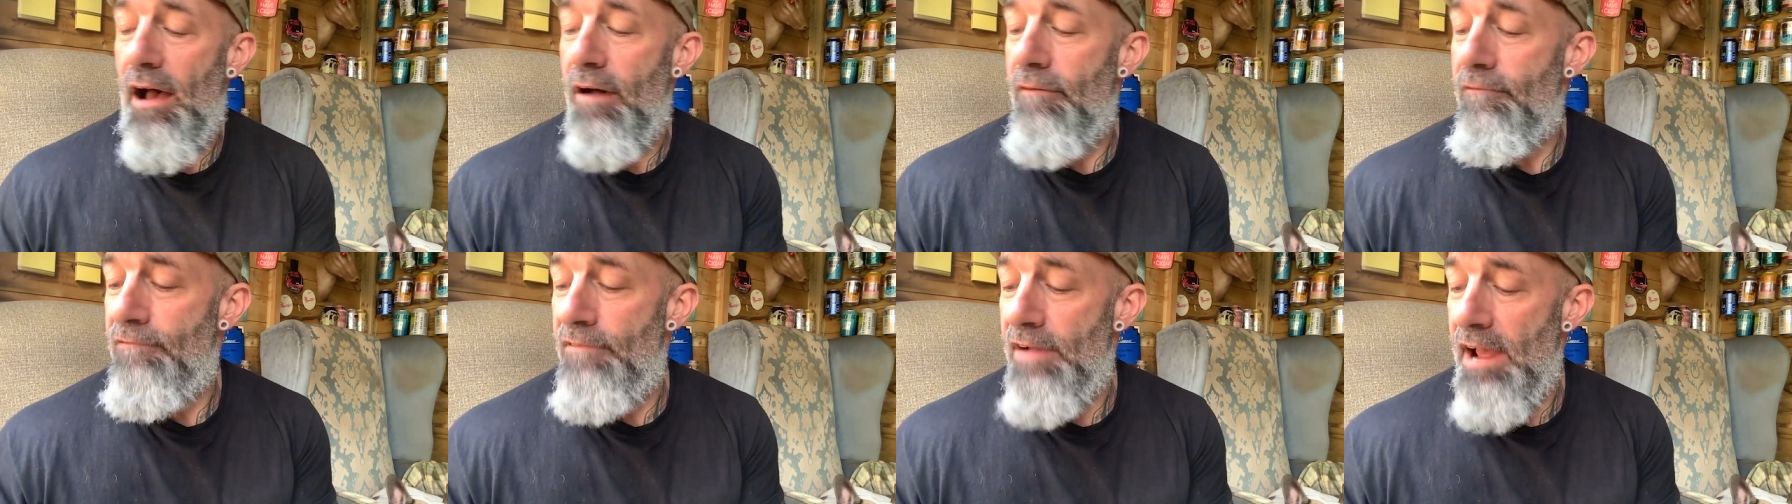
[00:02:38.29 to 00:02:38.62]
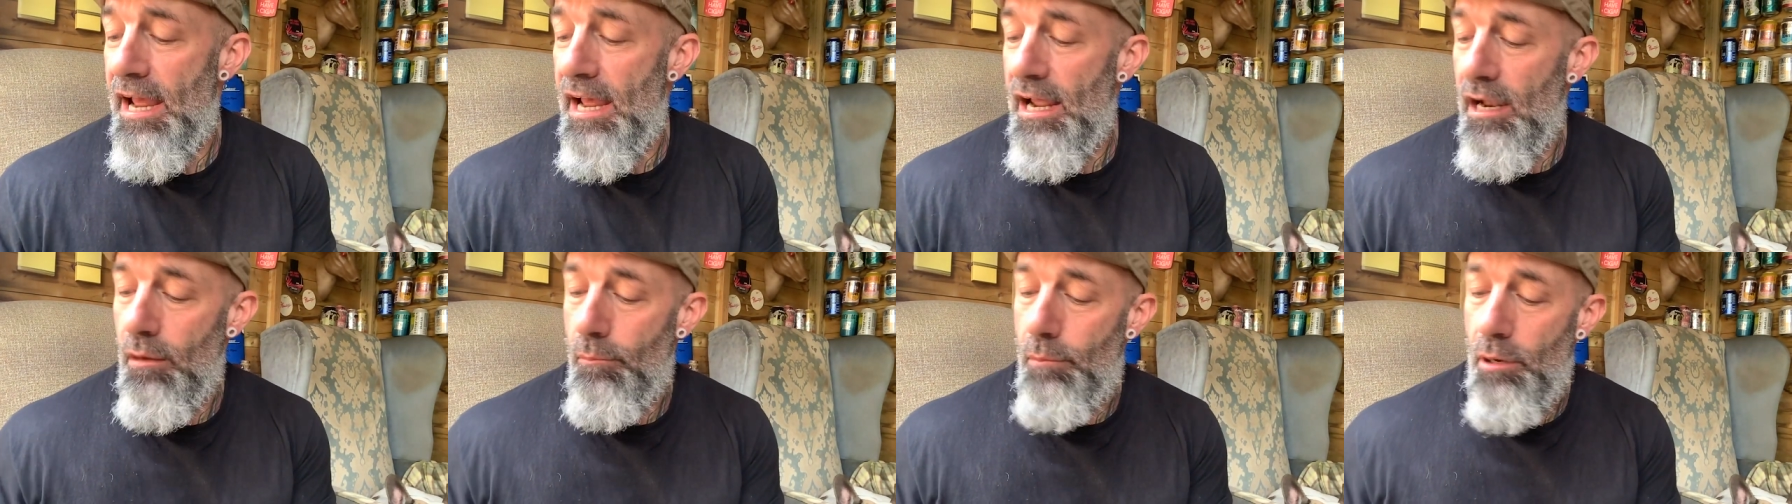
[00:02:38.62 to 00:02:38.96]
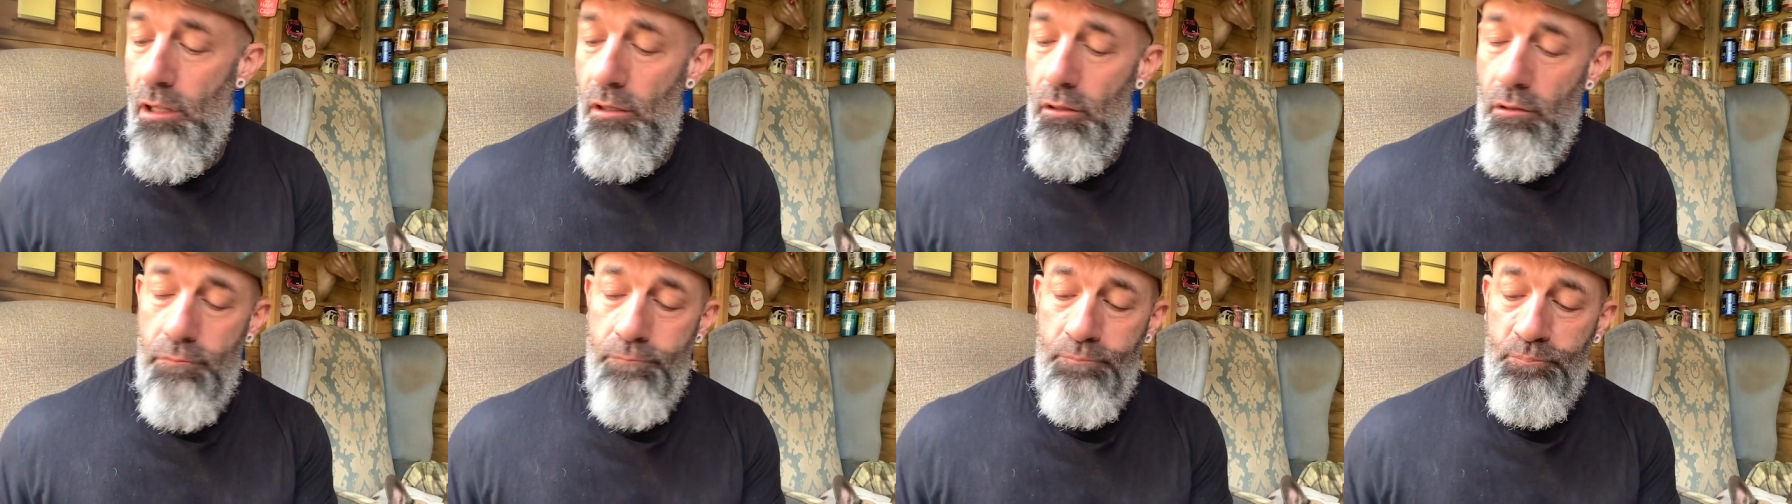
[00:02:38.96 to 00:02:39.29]

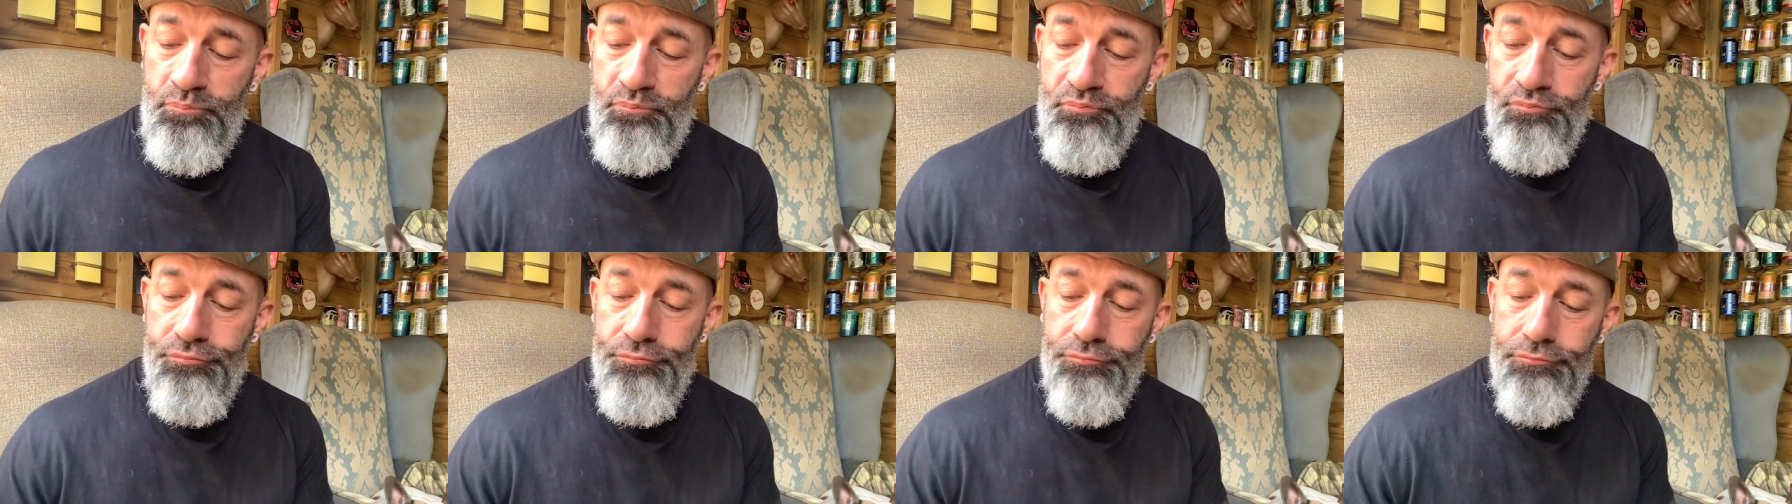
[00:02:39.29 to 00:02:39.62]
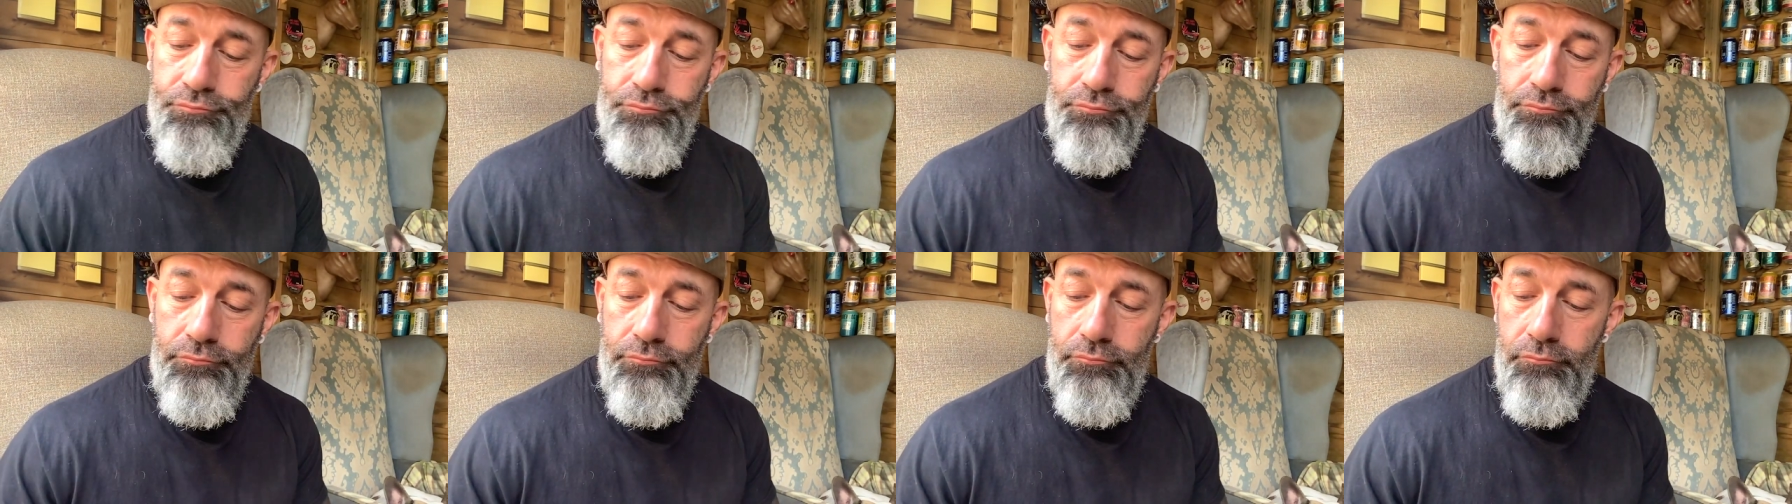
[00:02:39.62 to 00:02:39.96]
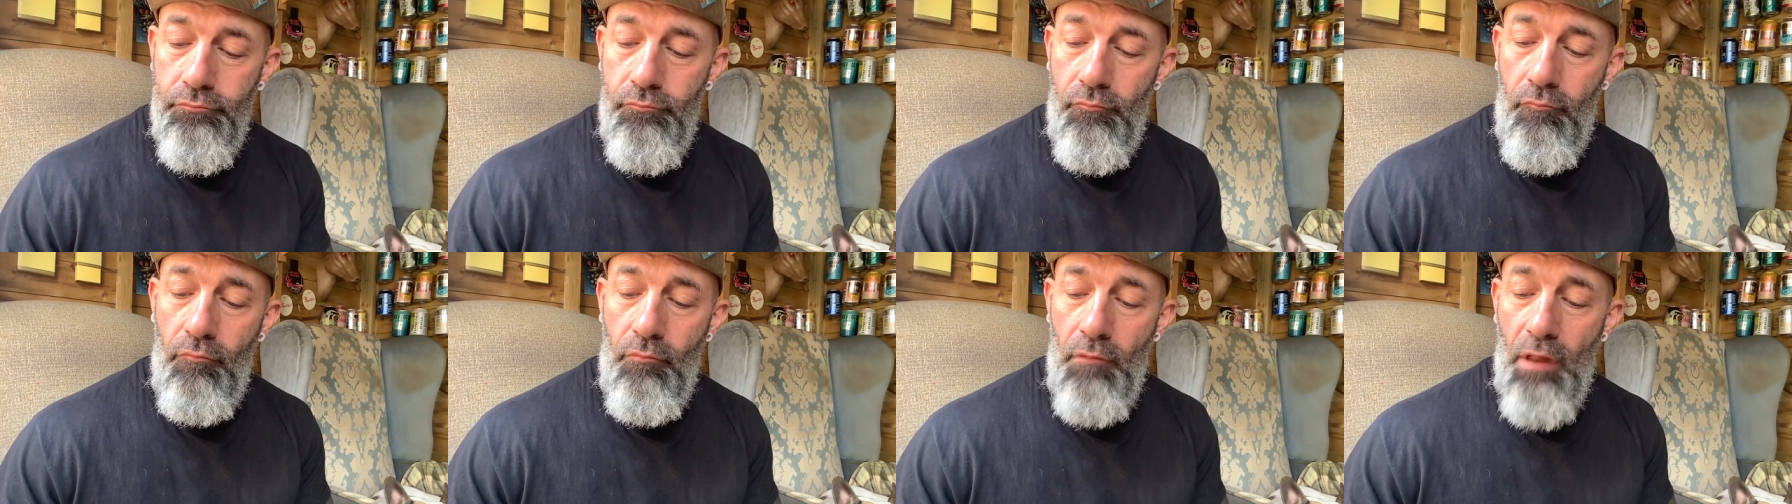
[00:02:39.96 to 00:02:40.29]
available,
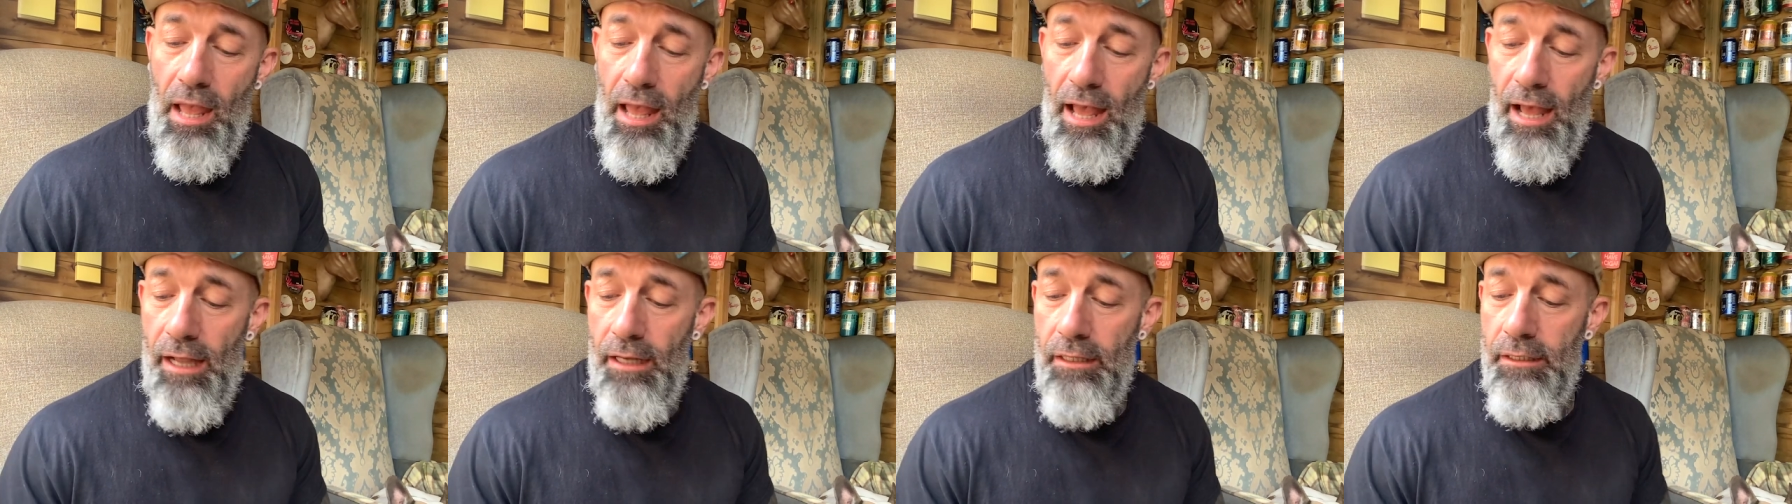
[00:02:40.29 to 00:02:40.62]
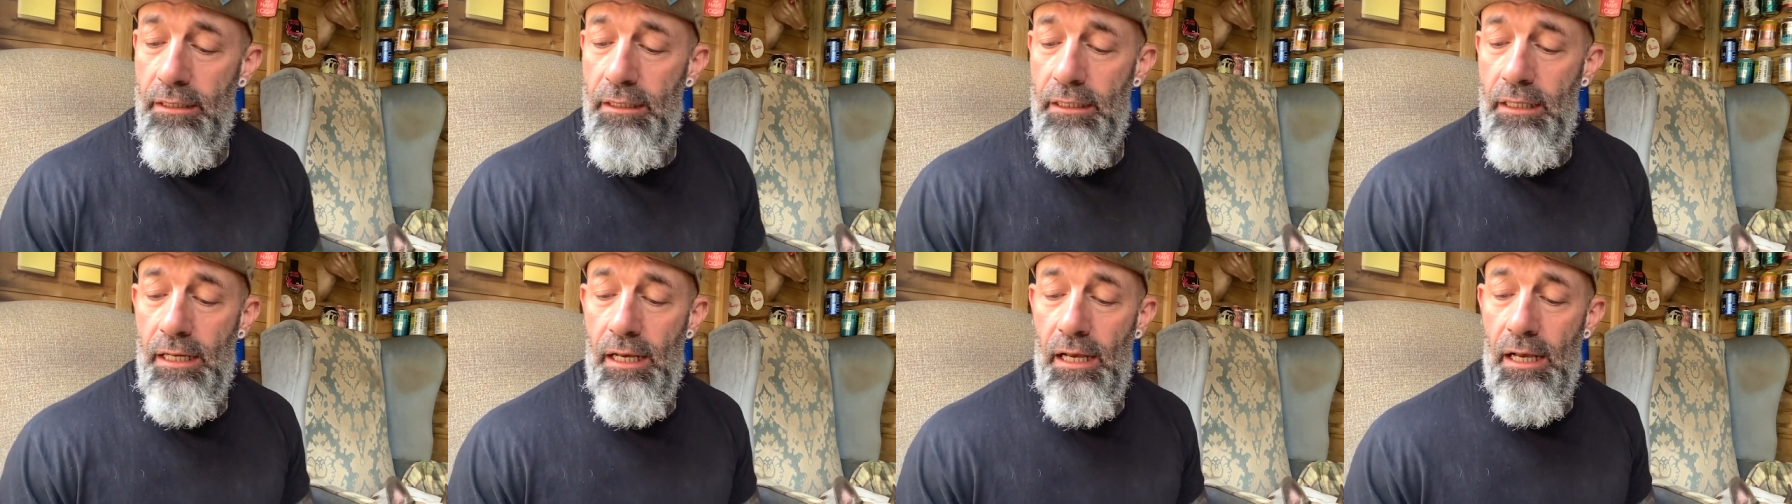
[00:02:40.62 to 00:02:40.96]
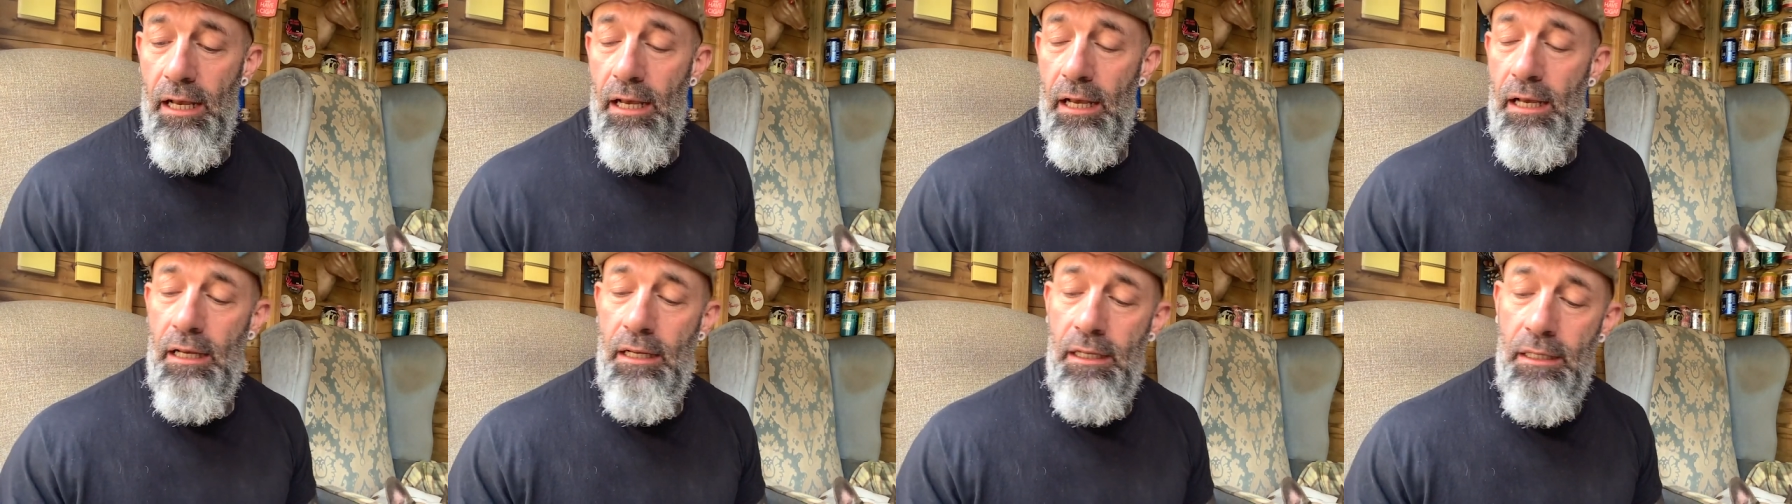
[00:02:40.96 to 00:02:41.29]
and
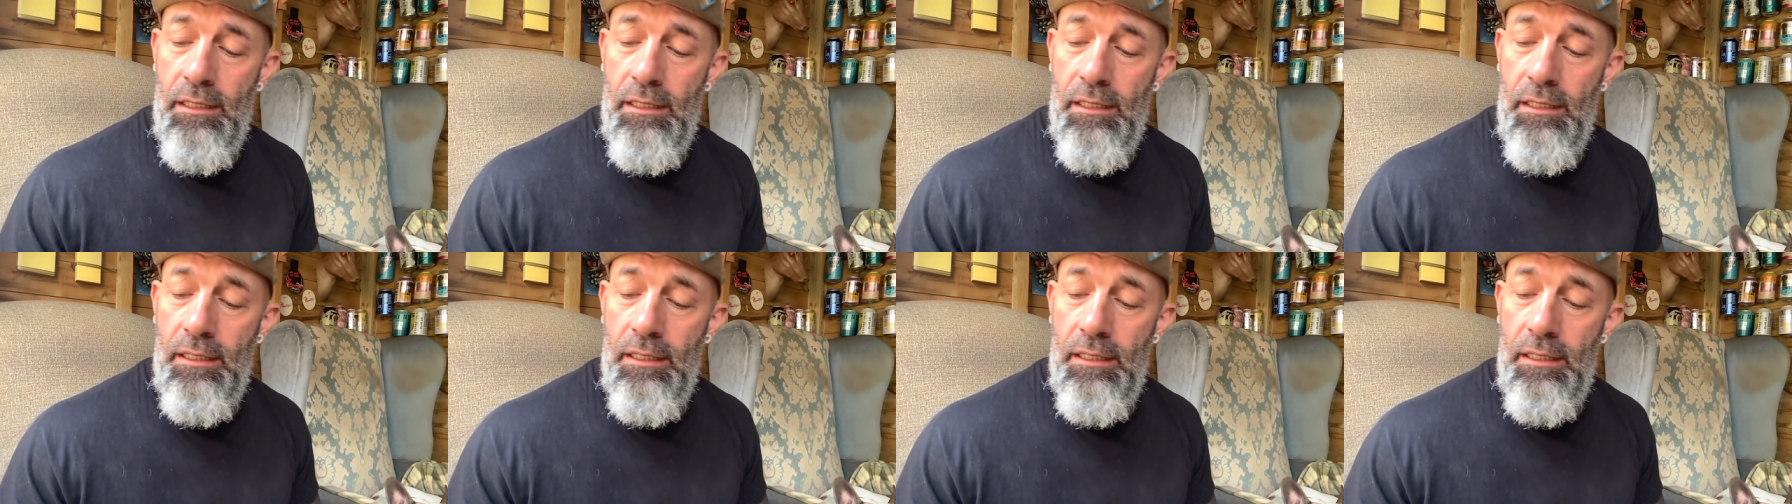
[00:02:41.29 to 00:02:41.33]
uh,